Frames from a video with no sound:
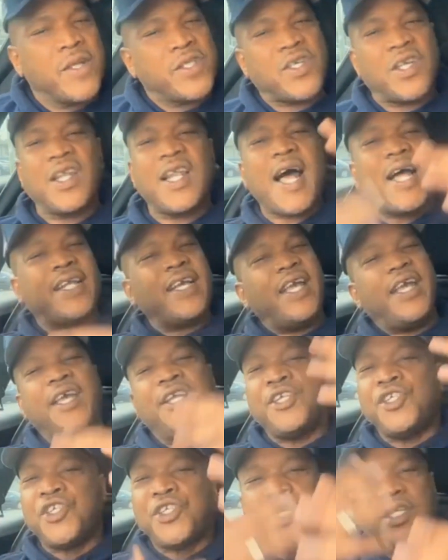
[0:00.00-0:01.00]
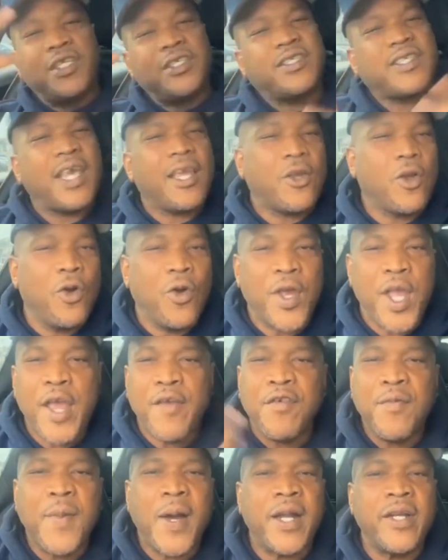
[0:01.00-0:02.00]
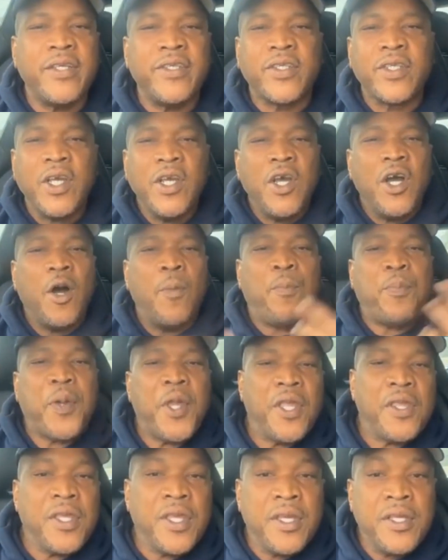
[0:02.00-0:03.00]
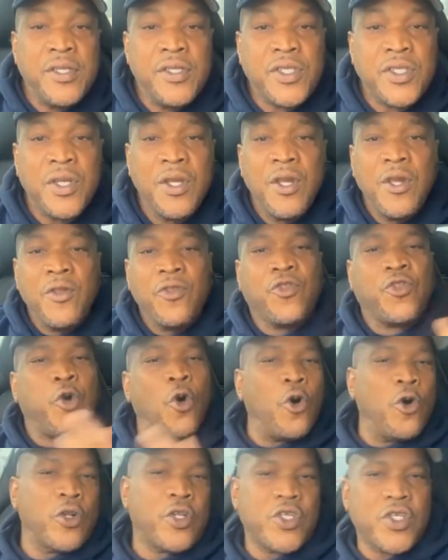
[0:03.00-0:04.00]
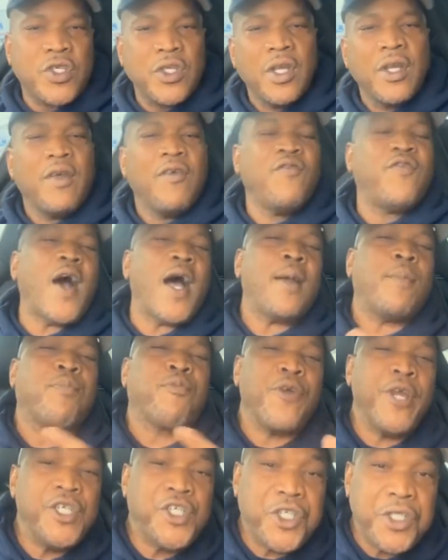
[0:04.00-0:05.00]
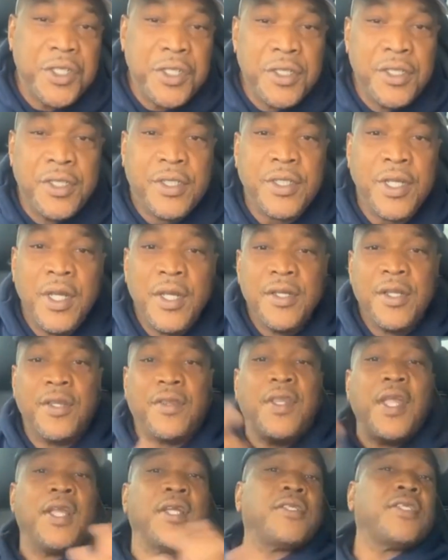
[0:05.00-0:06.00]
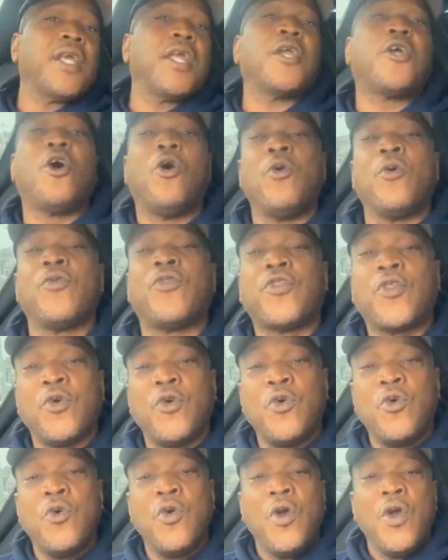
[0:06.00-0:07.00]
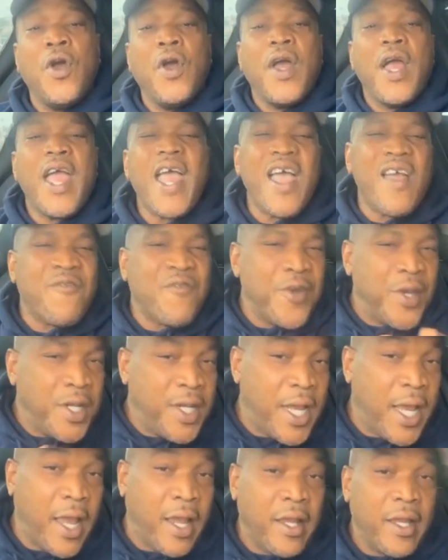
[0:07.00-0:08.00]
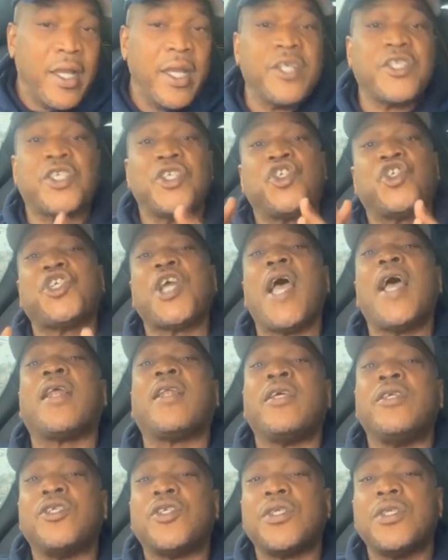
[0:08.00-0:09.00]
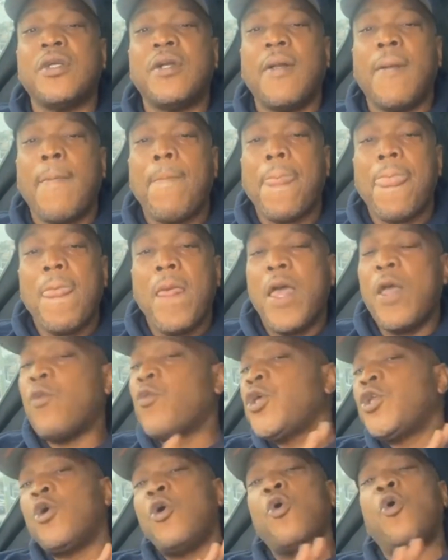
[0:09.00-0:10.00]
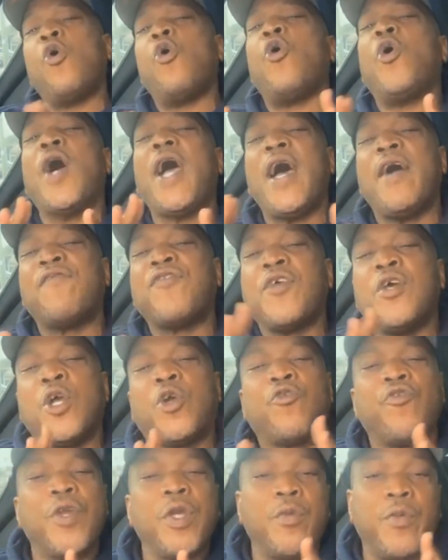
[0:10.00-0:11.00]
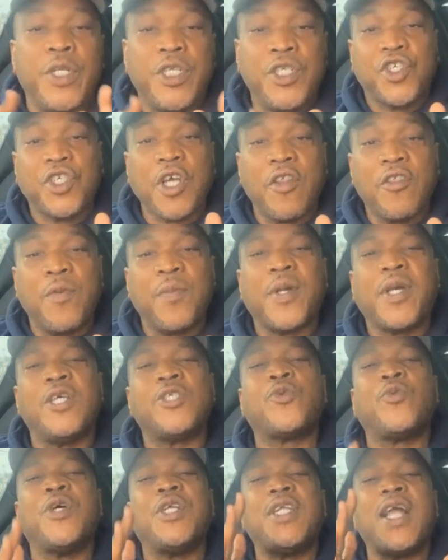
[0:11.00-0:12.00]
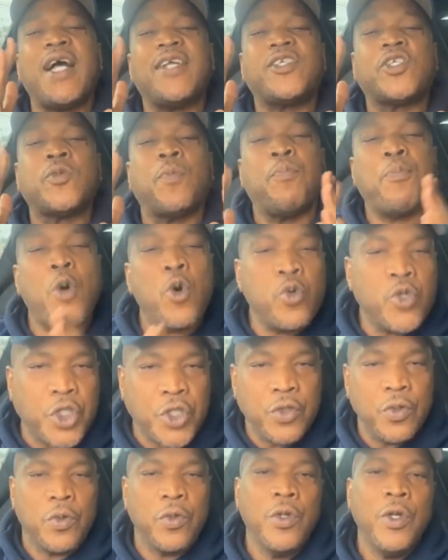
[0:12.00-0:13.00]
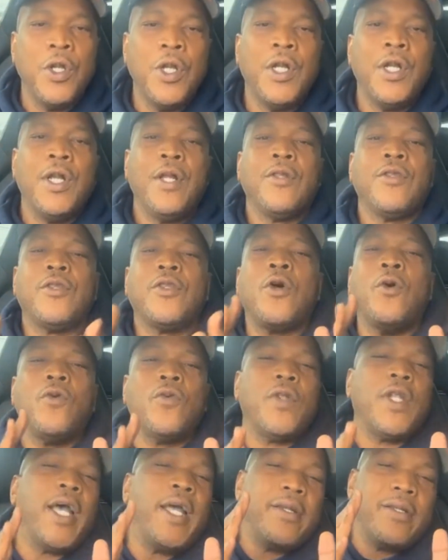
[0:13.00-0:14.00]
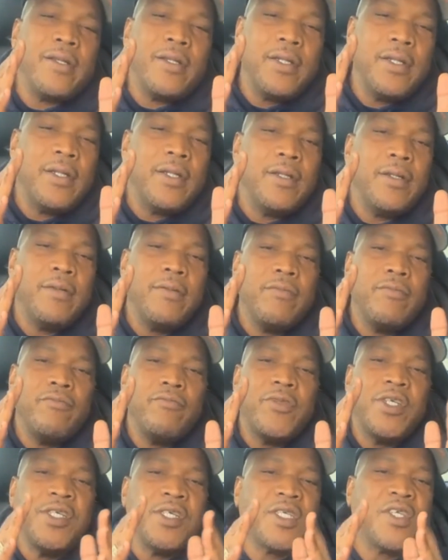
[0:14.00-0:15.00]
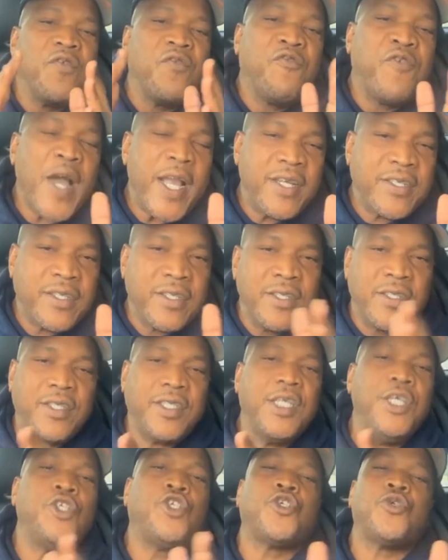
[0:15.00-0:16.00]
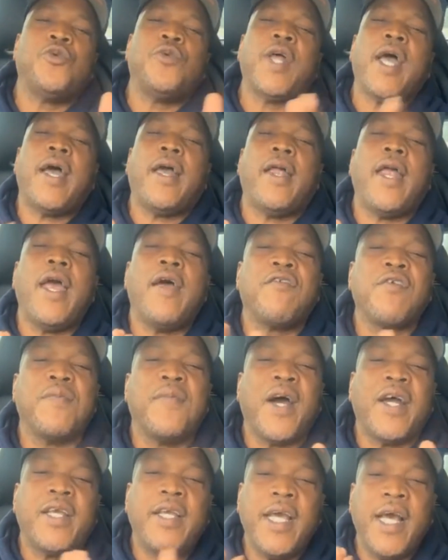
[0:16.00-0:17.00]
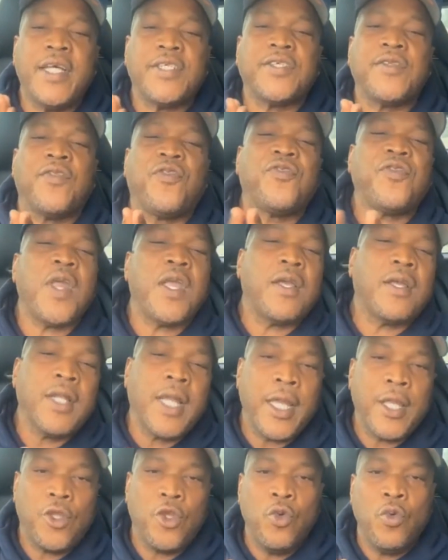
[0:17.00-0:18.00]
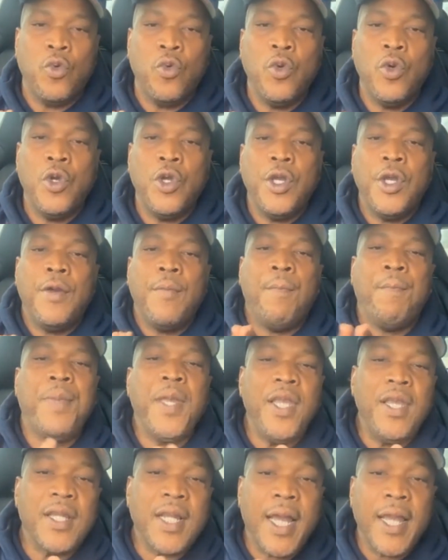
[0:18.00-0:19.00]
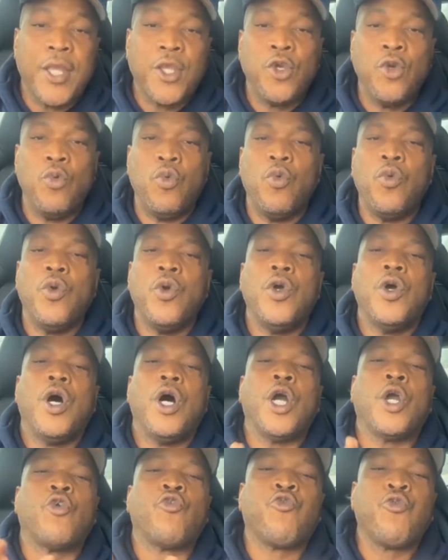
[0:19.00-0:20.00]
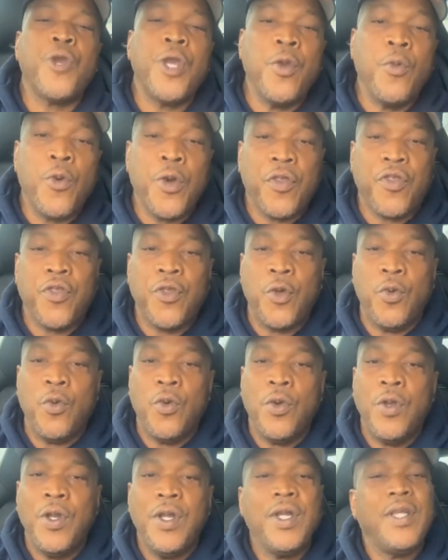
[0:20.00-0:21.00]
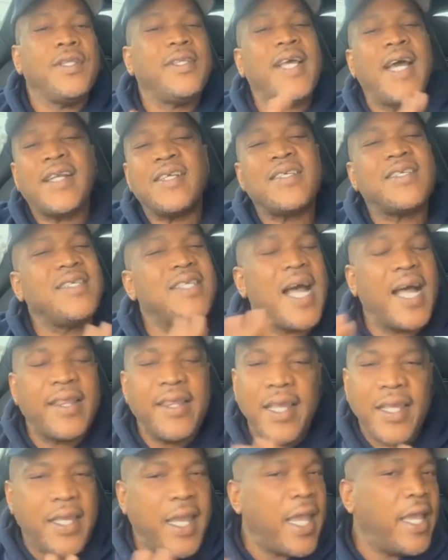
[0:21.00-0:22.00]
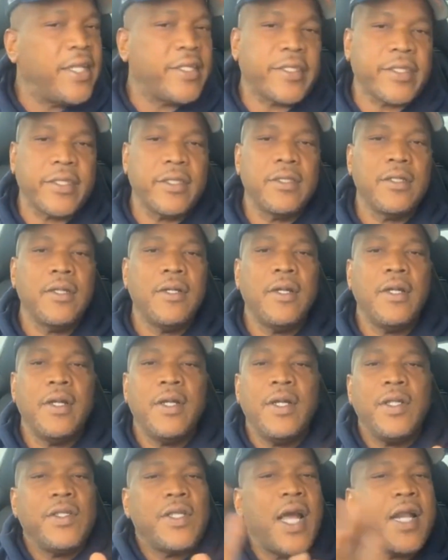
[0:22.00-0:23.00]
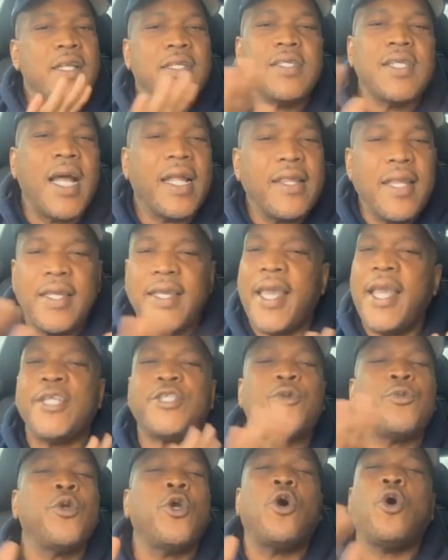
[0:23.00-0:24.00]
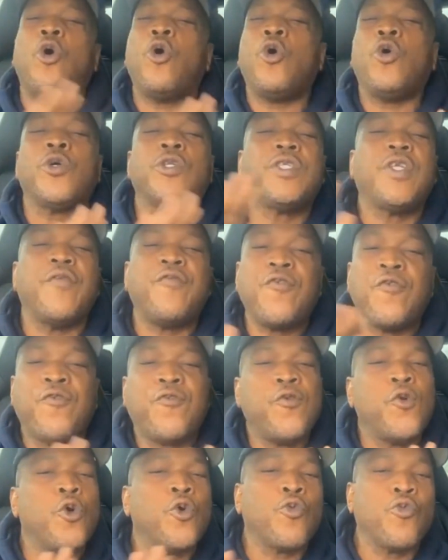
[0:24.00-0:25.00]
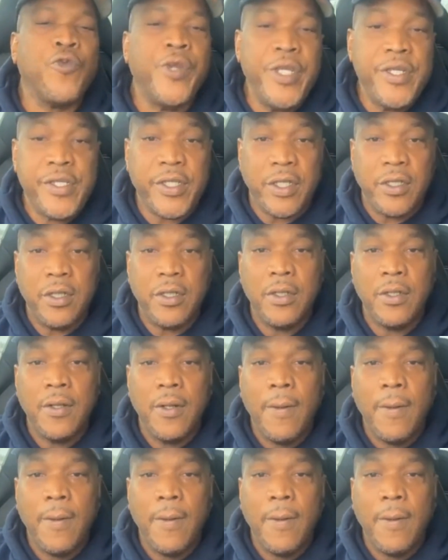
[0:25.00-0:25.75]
It's a lot of energy to take on everybody's opinions, thoughts, vibrations, the things they're going through every day. It's a challenge. And we don't all have to agree each other because we're not supposed to. Don't let these devices teach you that everybody has to think like you, be like you, agree with you. That is not the case. That is not the case. We are all different for a reason.